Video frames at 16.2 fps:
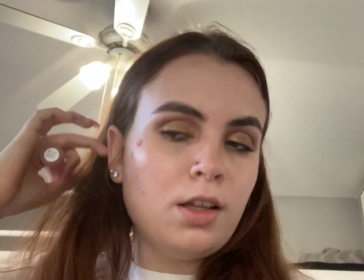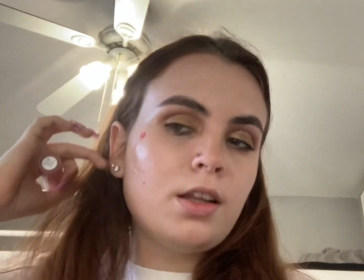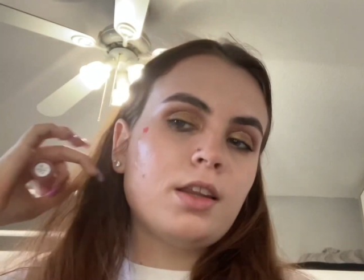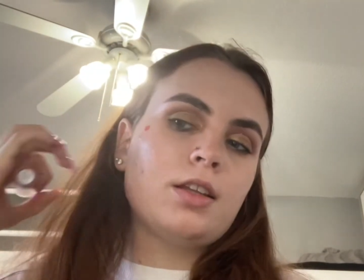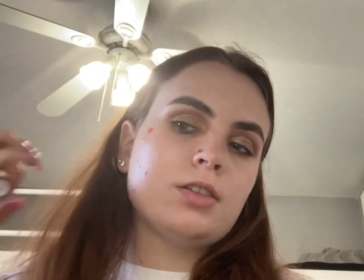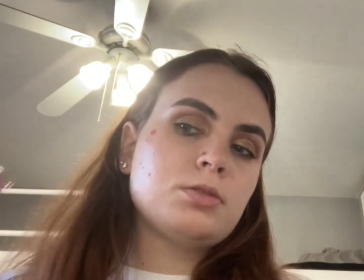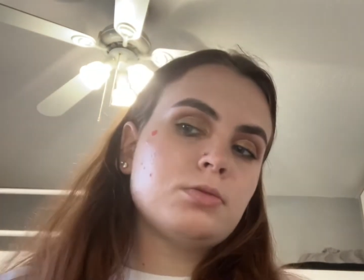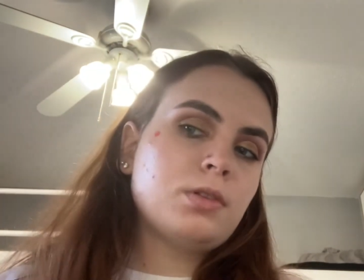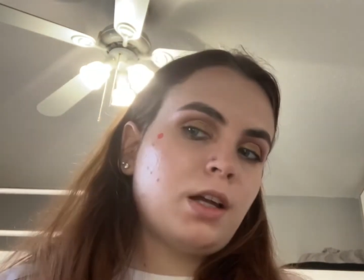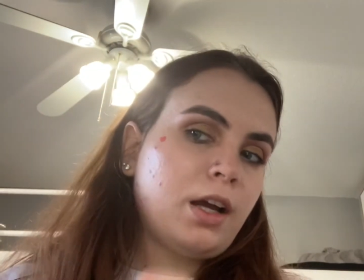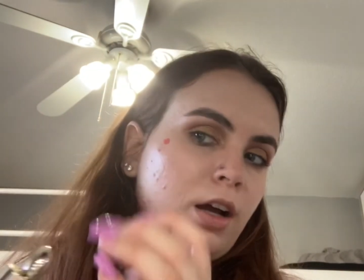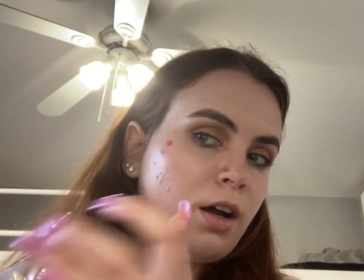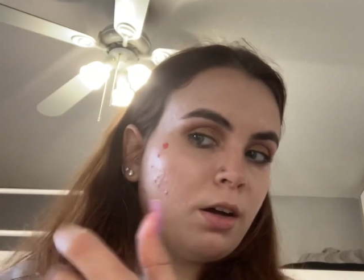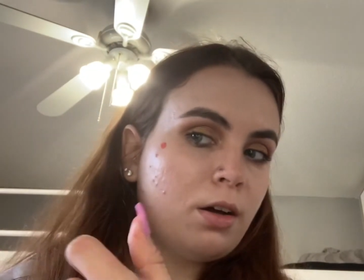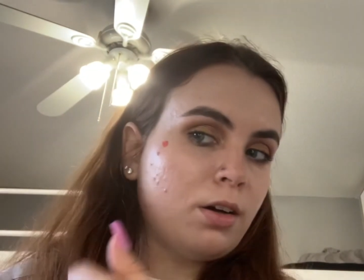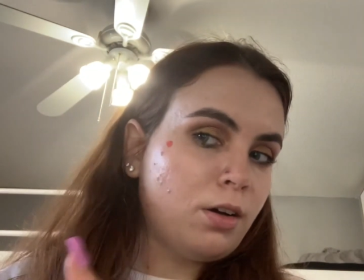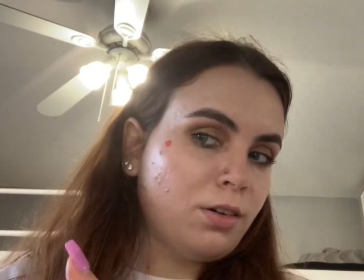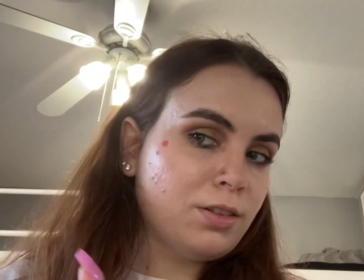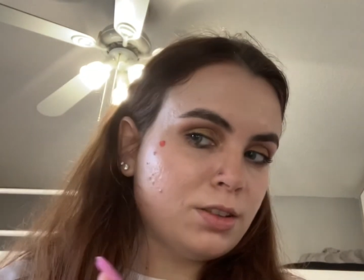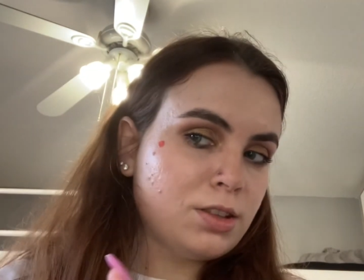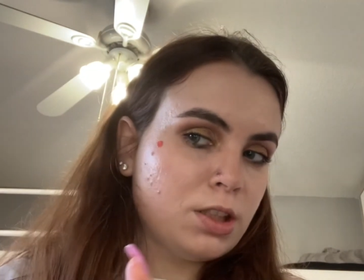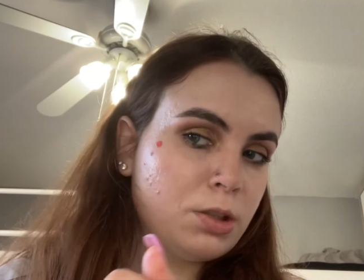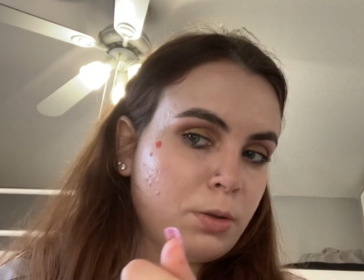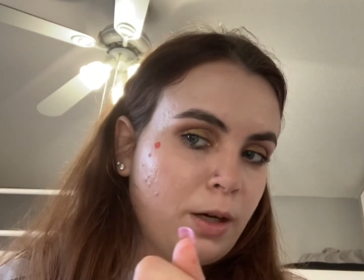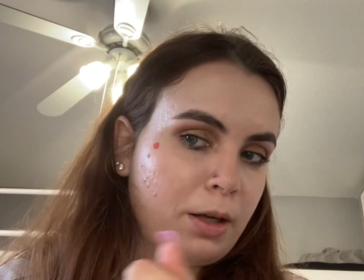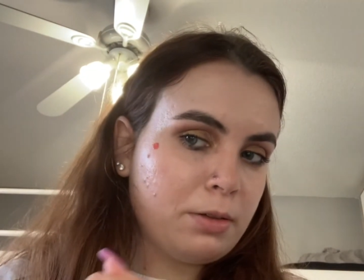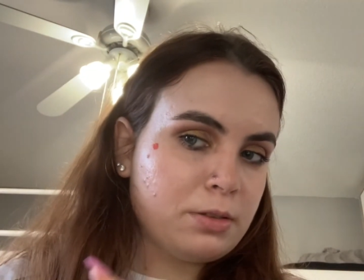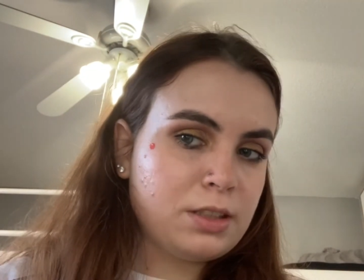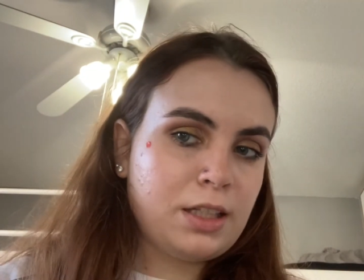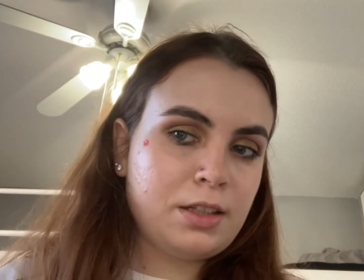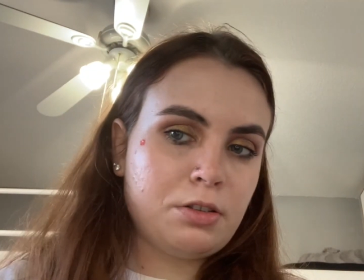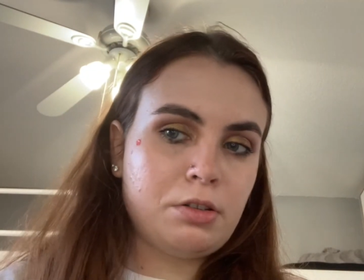This one I got also when I was
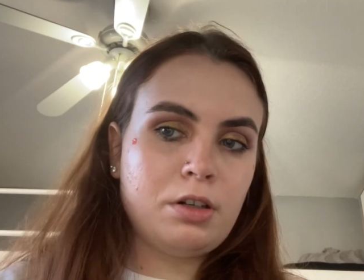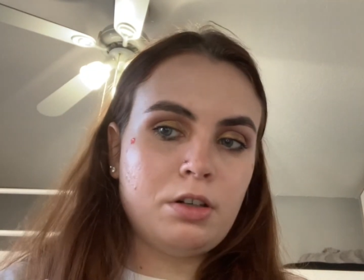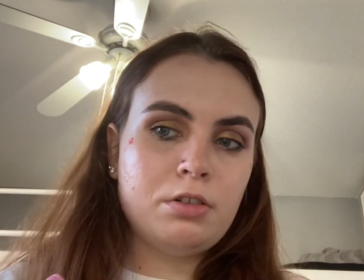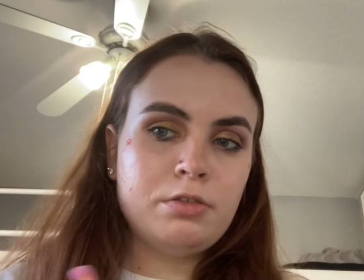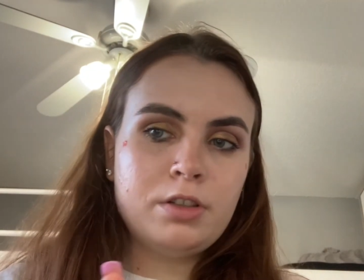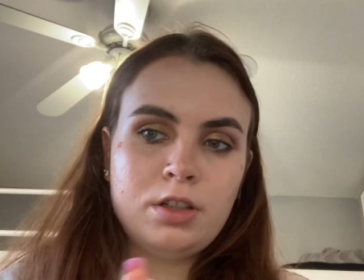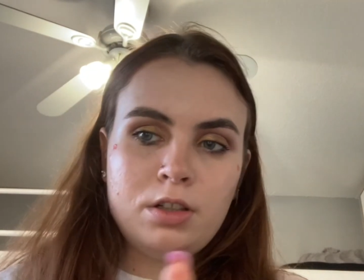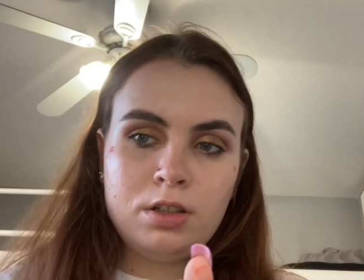at the Grove